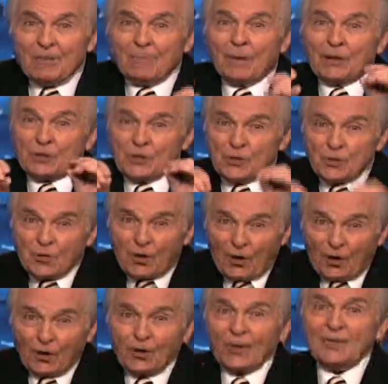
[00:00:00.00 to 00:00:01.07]
But you
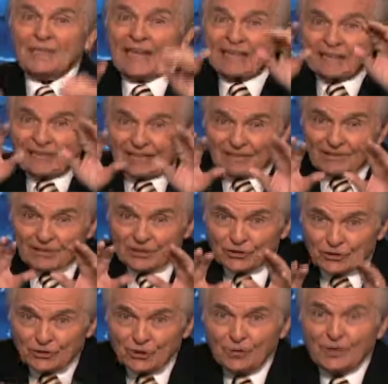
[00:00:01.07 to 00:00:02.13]
heard that the
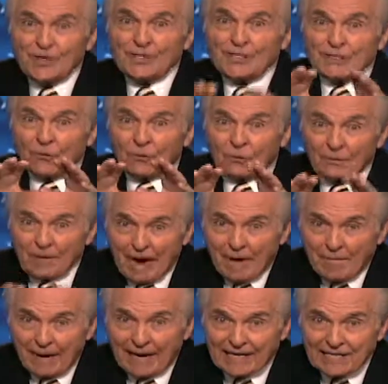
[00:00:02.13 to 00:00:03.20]
Jewish
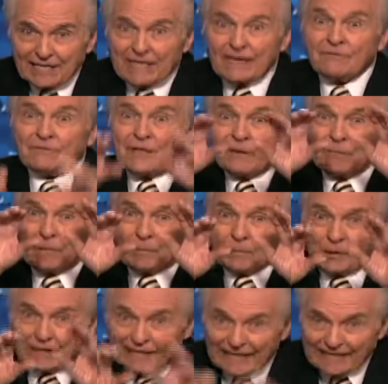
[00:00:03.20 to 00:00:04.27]
rabbis, if they would
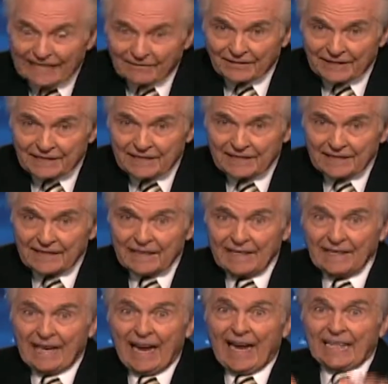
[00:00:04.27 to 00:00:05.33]
believe it
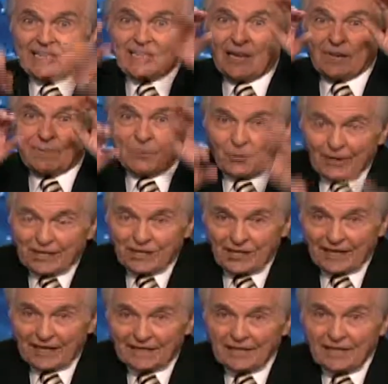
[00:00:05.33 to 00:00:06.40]
and start
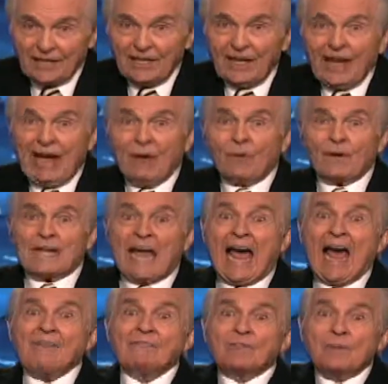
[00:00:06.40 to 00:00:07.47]
preaching it, would
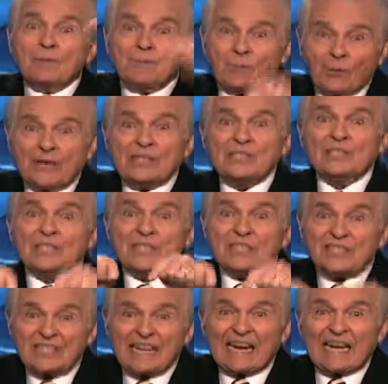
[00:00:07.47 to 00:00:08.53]
have to preach the
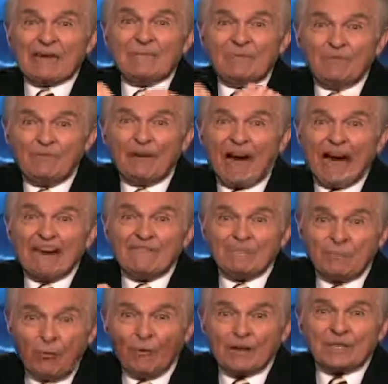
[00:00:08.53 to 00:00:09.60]
same
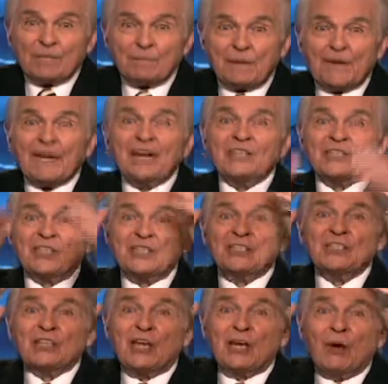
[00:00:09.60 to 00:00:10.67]
5 points because
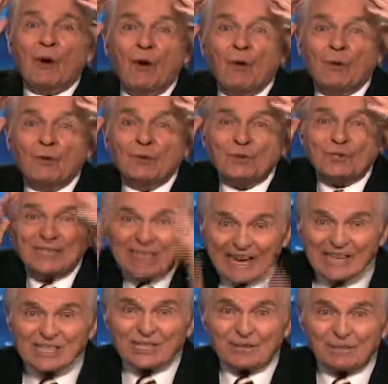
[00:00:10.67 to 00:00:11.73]
it's the Old
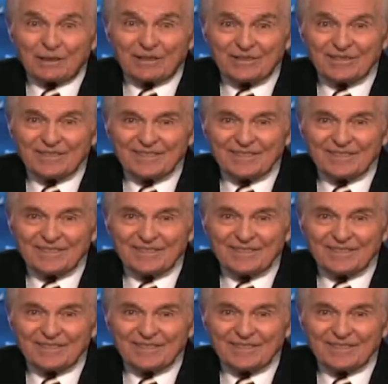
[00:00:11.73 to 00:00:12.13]
Testament.